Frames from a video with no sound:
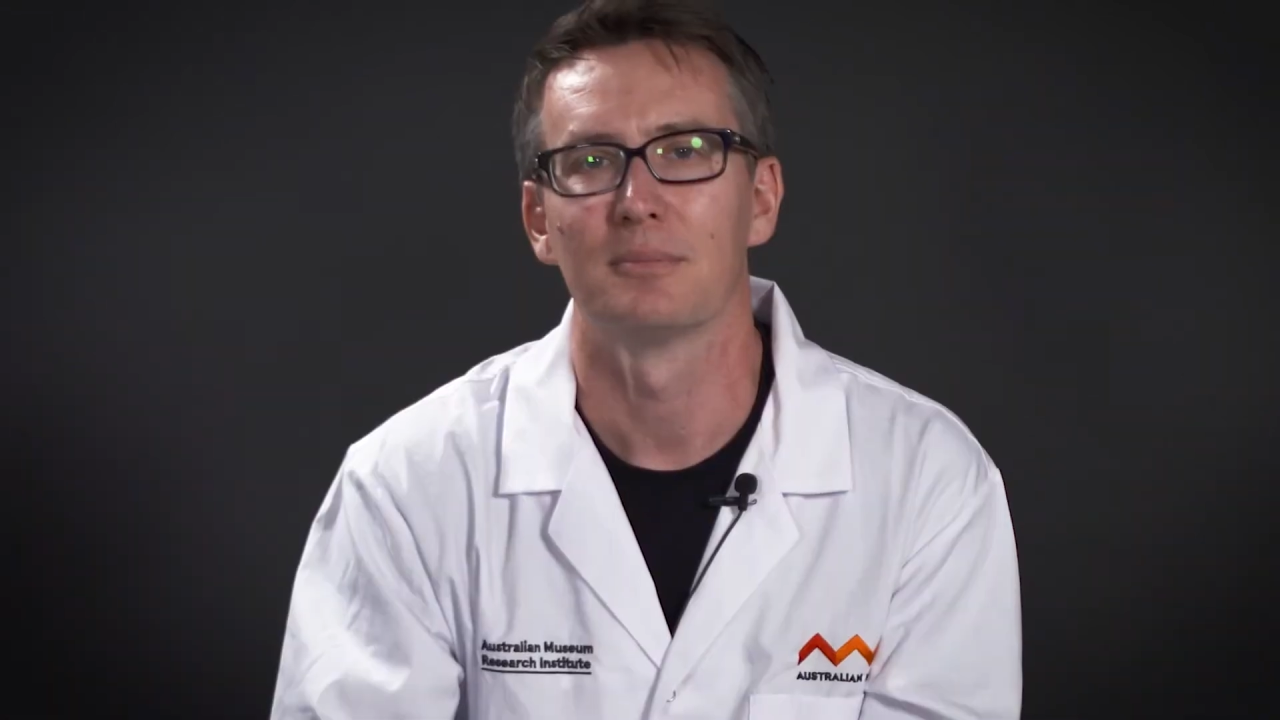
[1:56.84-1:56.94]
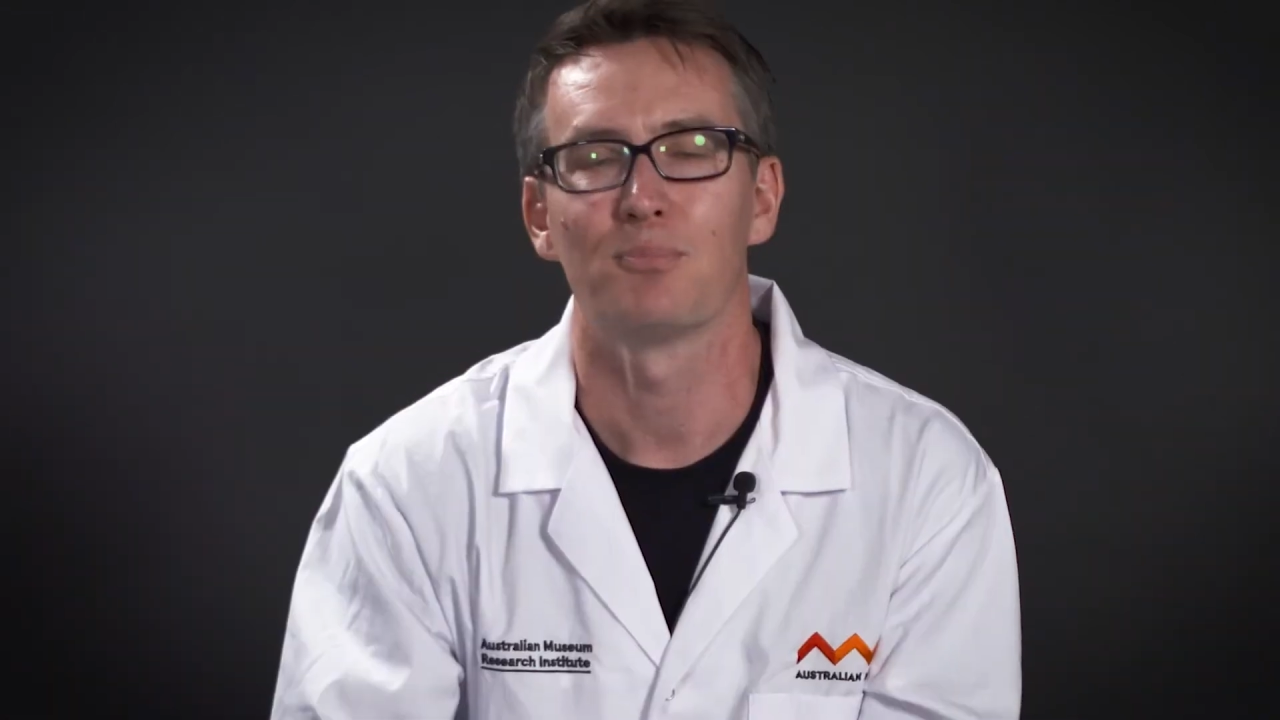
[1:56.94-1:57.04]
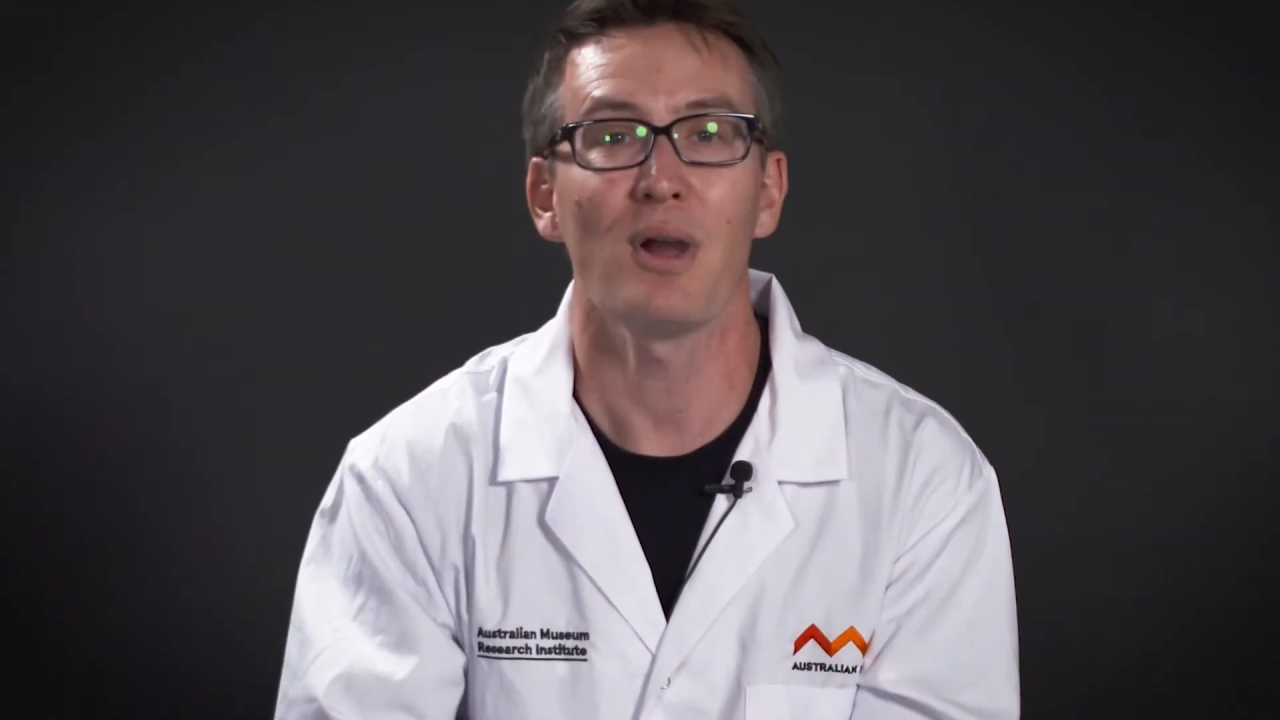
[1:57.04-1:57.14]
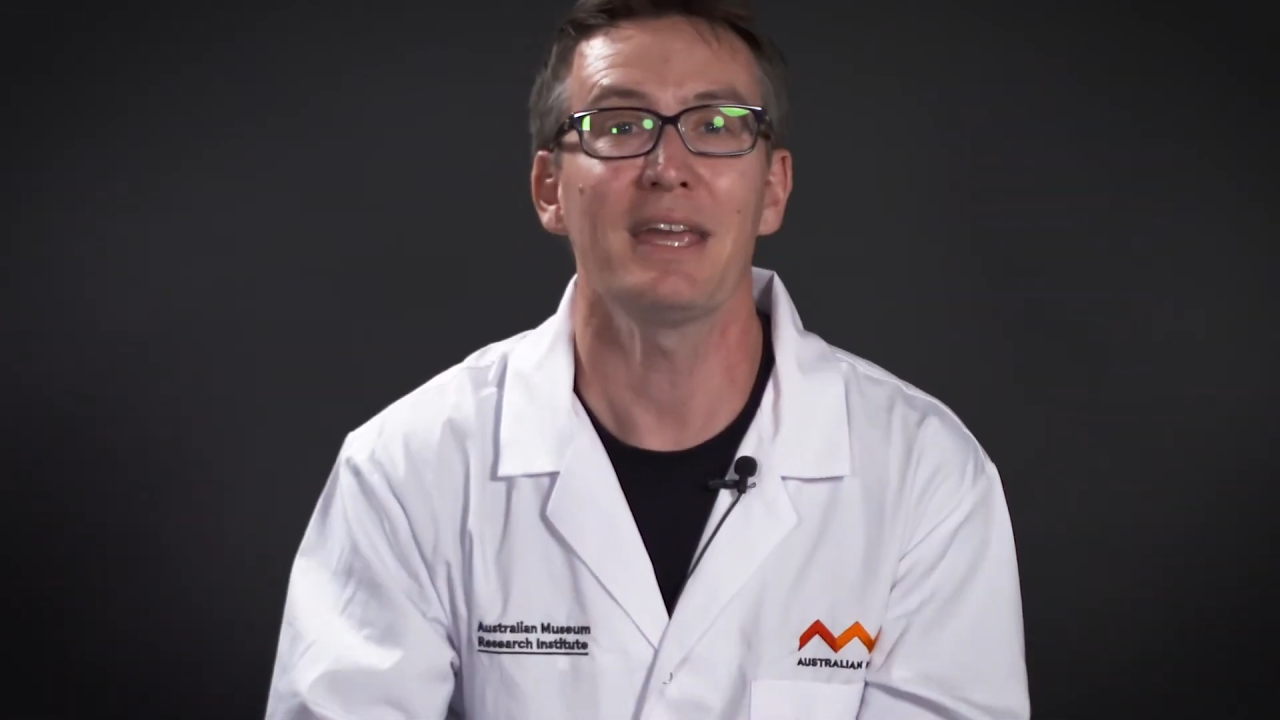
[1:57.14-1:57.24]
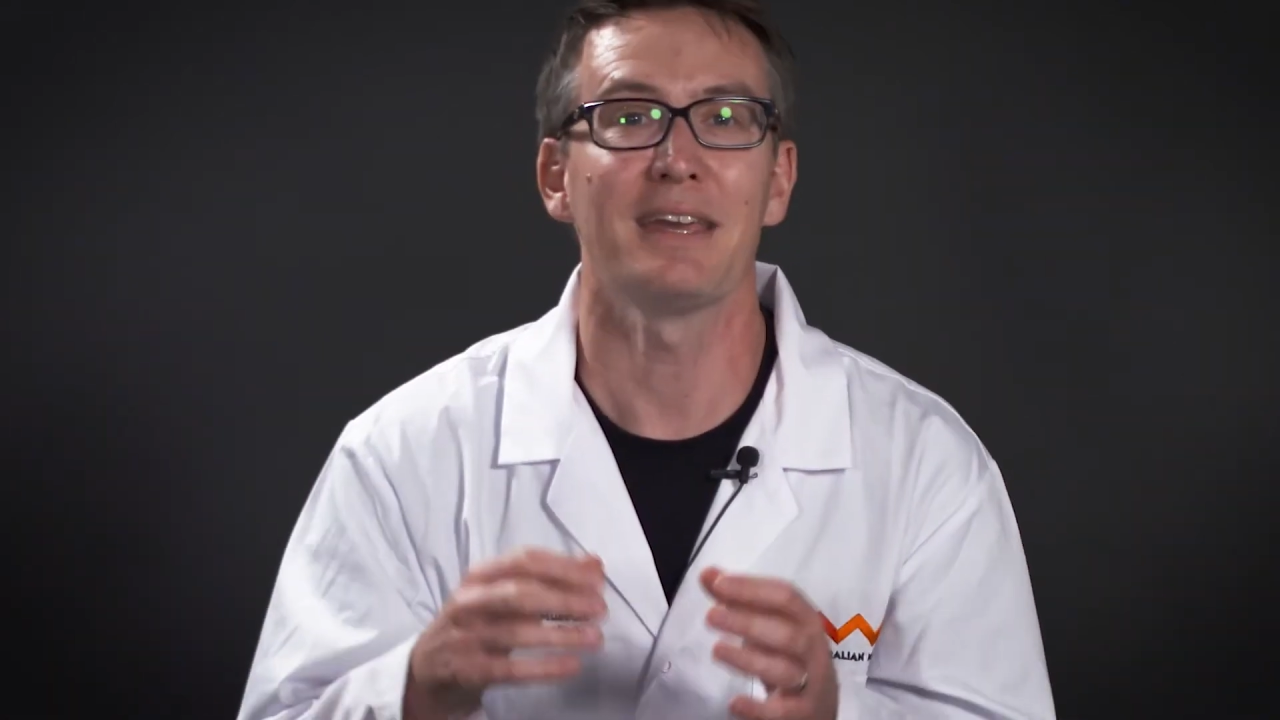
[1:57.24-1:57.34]

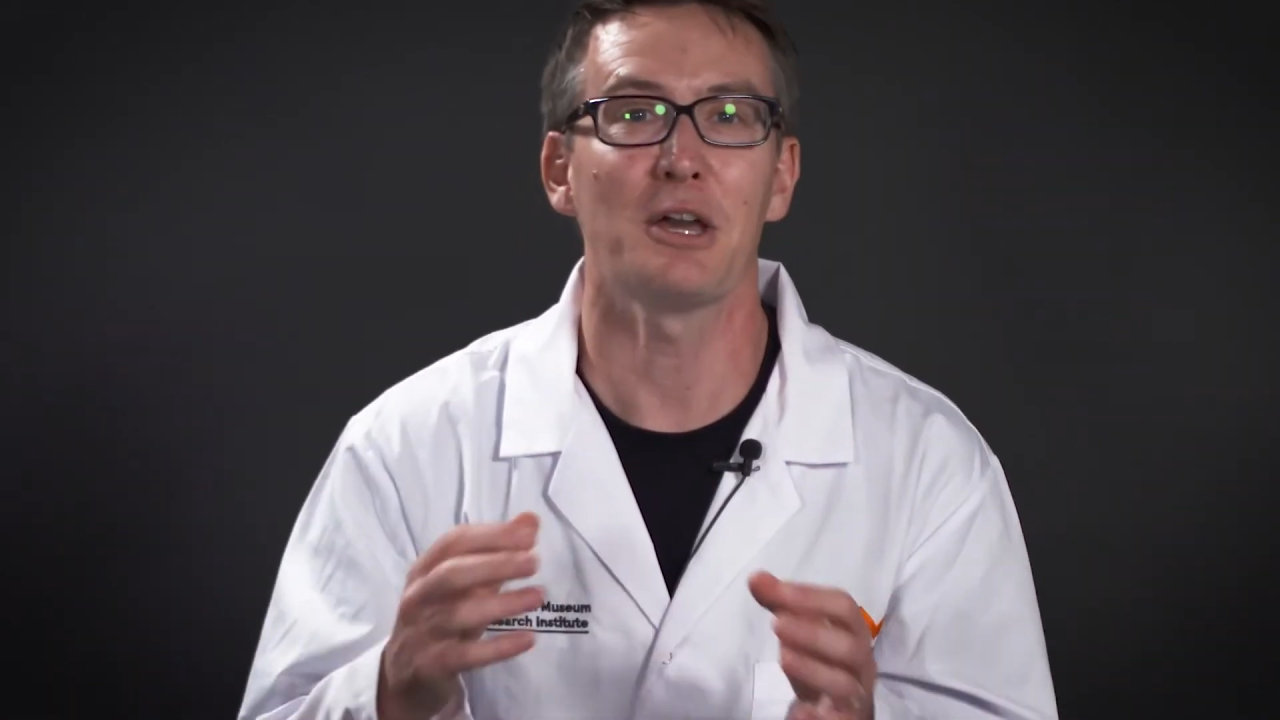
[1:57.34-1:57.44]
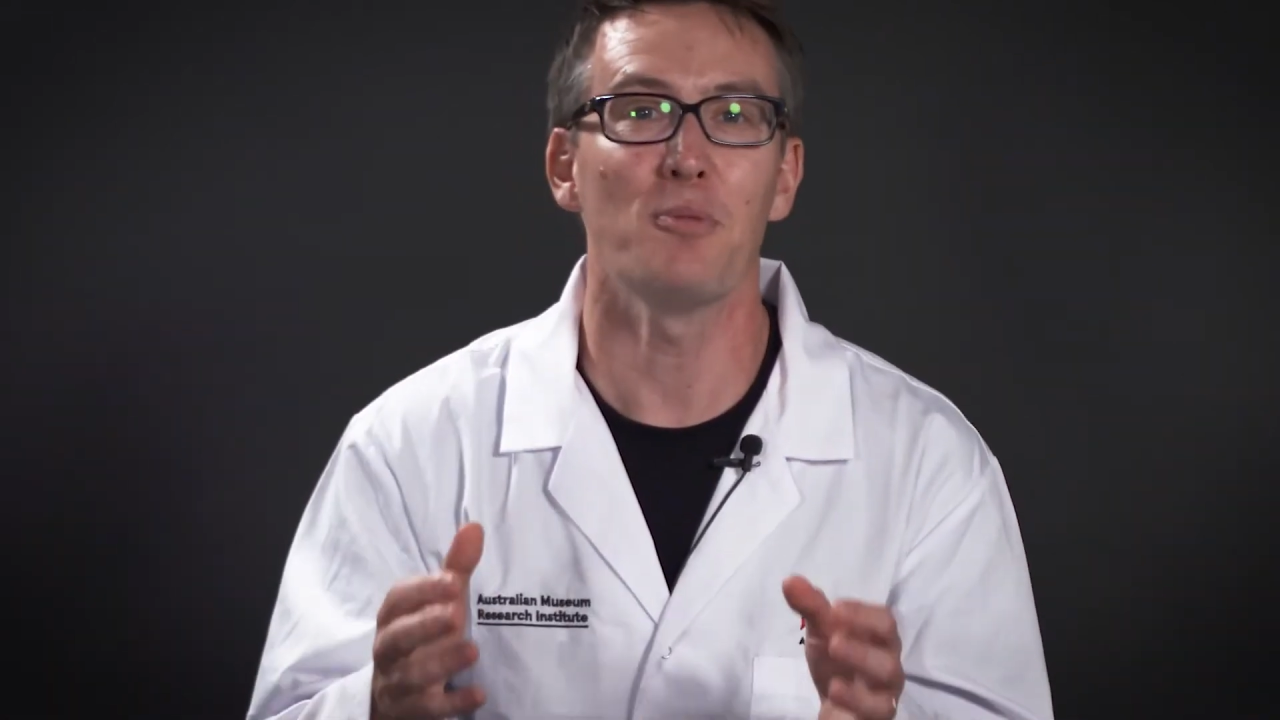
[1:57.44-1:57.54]
Breaking